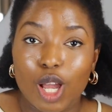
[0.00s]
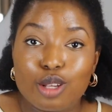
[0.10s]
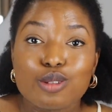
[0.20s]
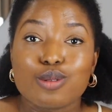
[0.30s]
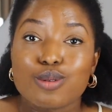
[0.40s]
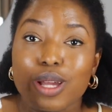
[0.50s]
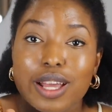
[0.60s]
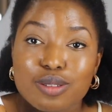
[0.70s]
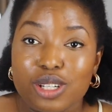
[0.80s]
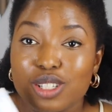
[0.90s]
So
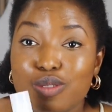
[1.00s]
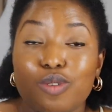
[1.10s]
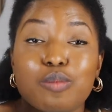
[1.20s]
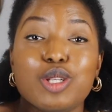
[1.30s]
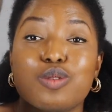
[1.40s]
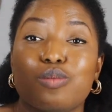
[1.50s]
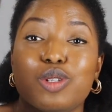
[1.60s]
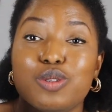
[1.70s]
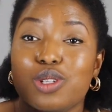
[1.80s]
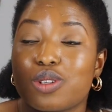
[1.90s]
get ready for me to
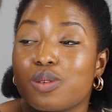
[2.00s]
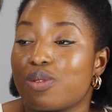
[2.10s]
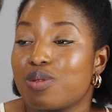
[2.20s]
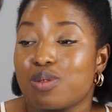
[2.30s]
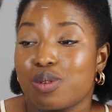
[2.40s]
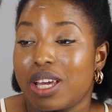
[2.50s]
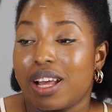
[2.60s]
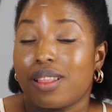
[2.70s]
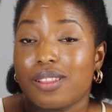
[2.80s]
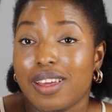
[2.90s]
be doing some
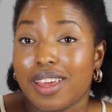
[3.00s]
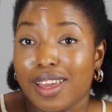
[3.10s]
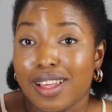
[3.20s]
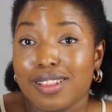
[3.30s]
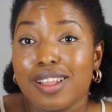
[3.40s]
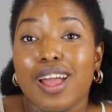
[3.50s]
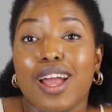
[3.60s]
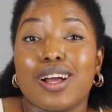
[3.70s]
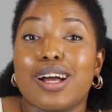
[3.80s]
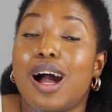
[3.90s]
tutorial again,
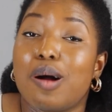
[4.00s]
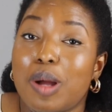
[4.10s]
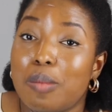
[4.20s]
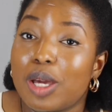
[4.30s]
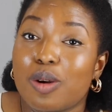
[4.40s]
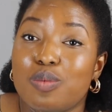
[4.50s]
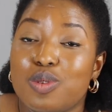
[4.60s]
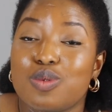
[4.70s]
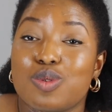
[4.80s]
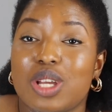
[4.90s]
my makeup
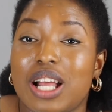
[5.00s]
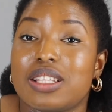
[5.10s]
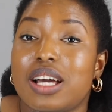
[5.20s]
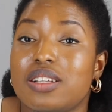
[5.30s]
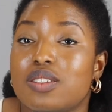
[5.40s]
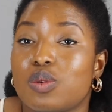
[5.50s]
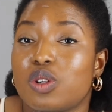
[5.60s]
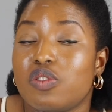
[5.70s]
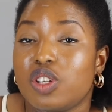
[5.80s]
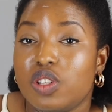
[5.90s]
tutorial. That's
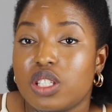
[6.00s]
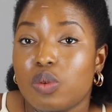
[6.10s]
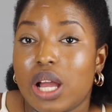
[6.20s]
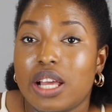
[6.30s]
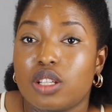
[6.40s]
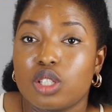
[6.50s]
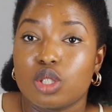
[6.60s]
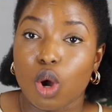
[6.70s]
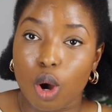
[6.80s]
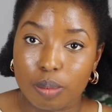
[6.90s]
one of the reasons why I
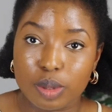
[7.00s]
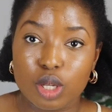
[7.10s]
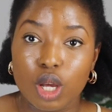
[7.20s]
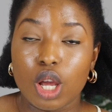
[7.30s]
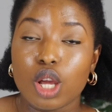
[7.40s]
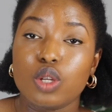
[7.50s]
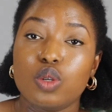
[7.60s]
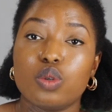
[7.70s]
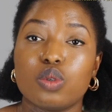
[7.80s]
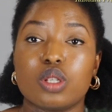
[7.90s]
stopped
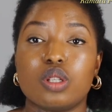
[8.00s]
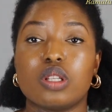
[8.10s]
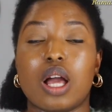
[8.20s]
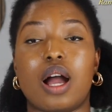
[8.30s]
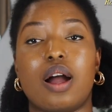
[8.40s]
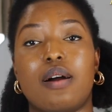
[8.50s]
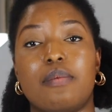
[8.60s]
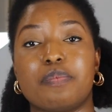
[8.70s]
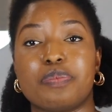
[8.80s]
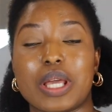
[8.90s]
using,
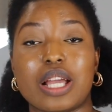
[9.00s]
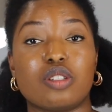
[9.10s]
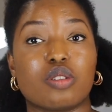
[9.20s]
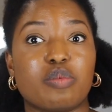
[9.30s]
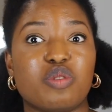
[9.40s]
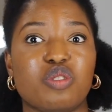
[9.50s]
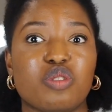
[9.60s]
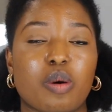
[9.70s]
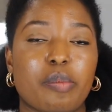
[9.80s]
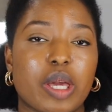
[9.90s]
I stopped
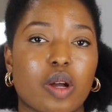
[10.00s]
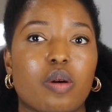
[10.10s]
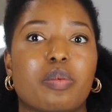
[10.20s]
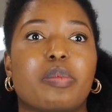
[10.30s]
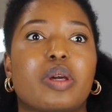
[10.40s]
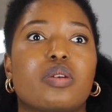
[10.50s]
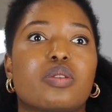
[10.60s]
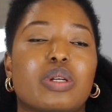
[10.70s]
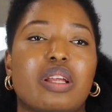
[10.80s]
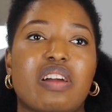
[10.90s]
doing some makeup,
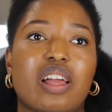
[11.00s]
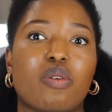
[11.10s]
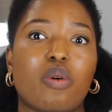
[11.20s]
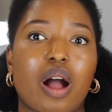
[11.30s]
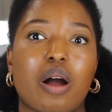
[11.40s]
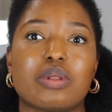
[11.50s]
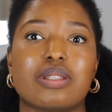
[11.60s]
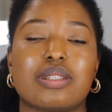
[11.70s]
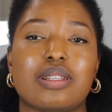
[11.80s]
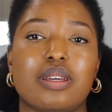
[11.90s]
because whenever I go
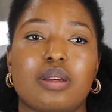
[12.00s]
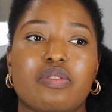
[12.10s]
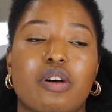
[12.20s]
out, the